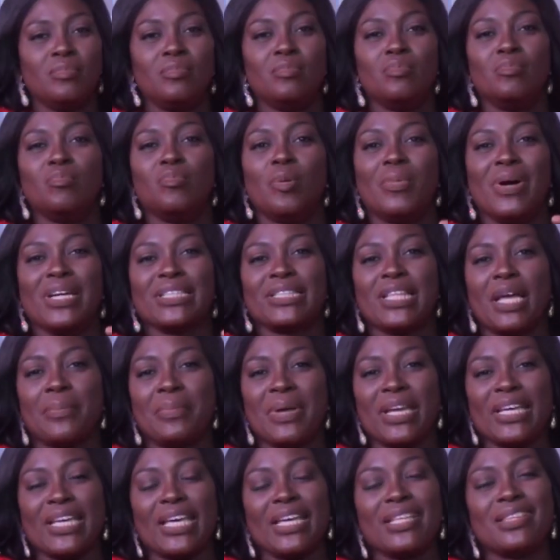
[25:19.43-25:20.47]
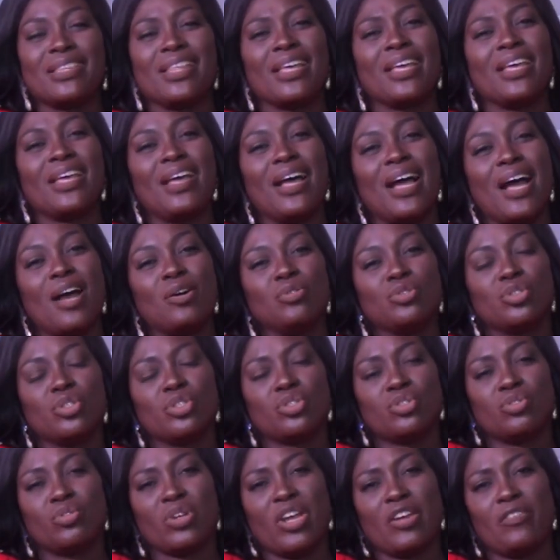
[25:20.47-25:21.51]
But by the time I get there, I'll just
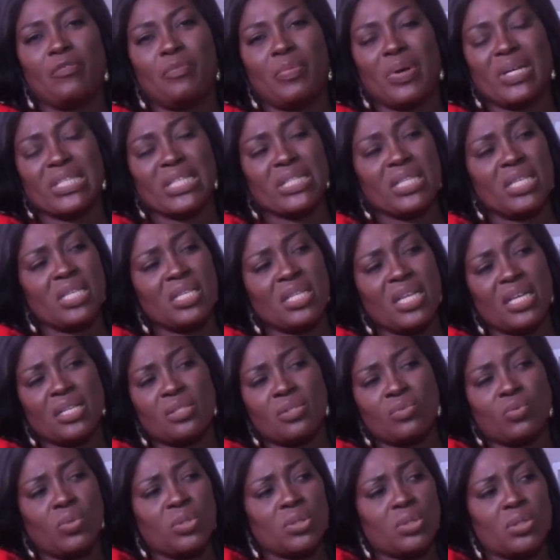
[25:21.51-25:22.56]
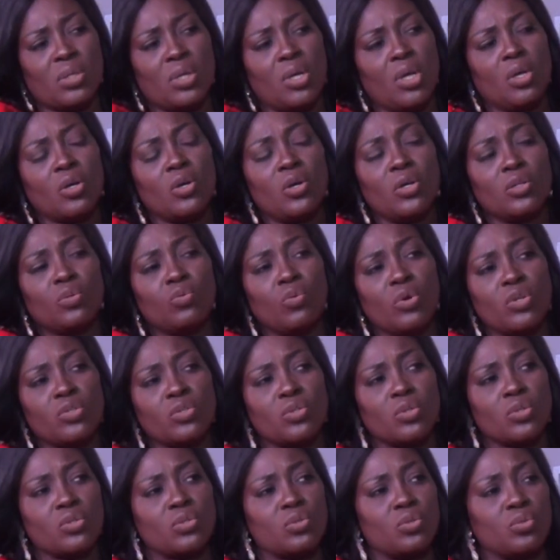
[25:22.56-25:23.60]
drive past. I think that's what God wants
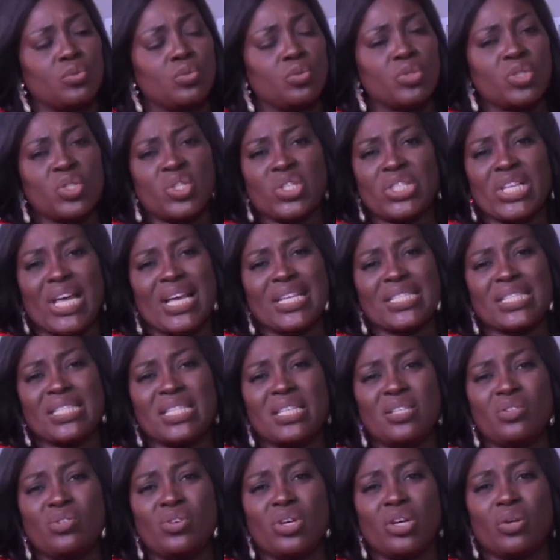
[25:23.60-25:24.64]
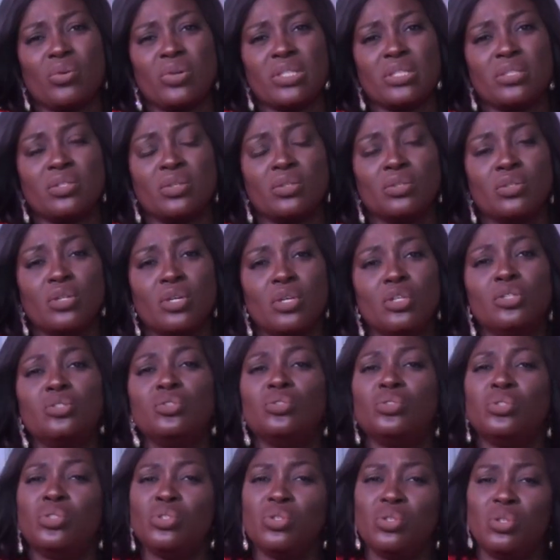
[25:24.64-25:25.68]
us to do. So he's asking you a question. Do
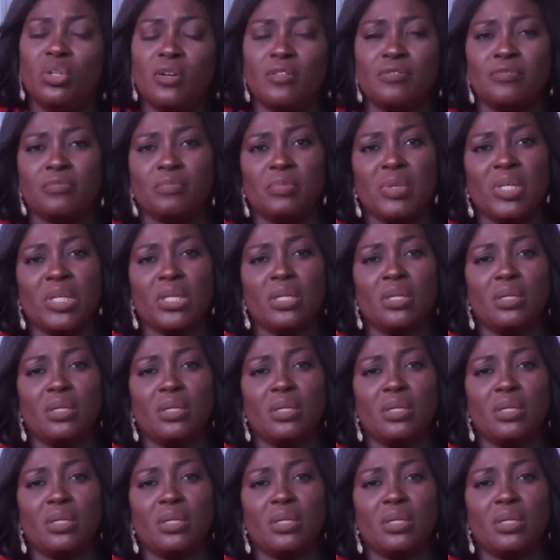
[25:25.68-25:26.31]
you love me?